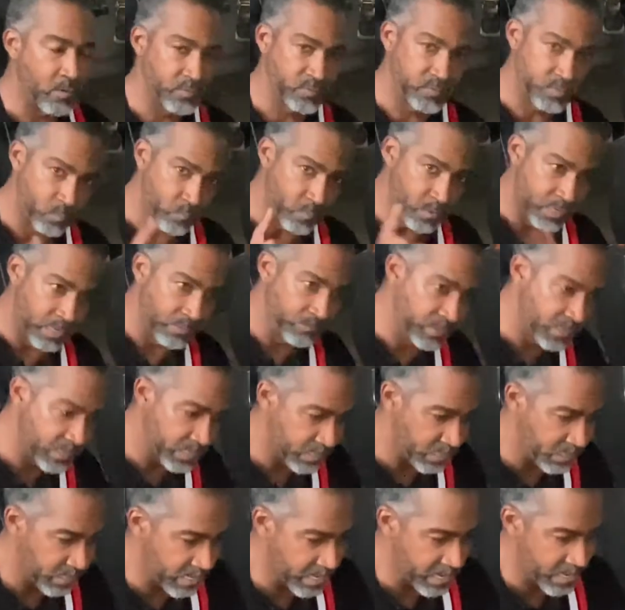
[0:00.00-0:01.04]
So what I'm
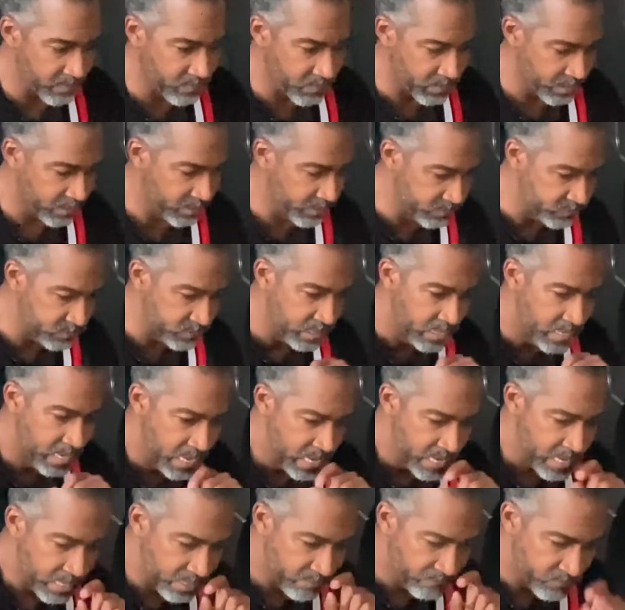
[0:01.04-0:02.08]
getting at is,
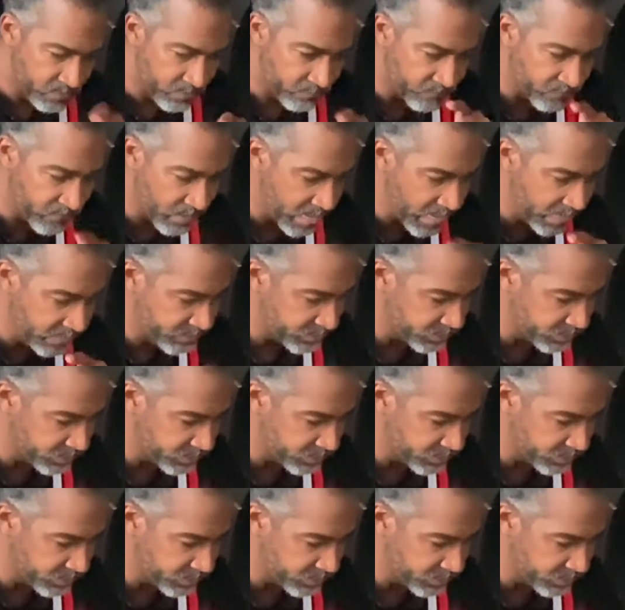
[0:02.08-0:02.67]
if you find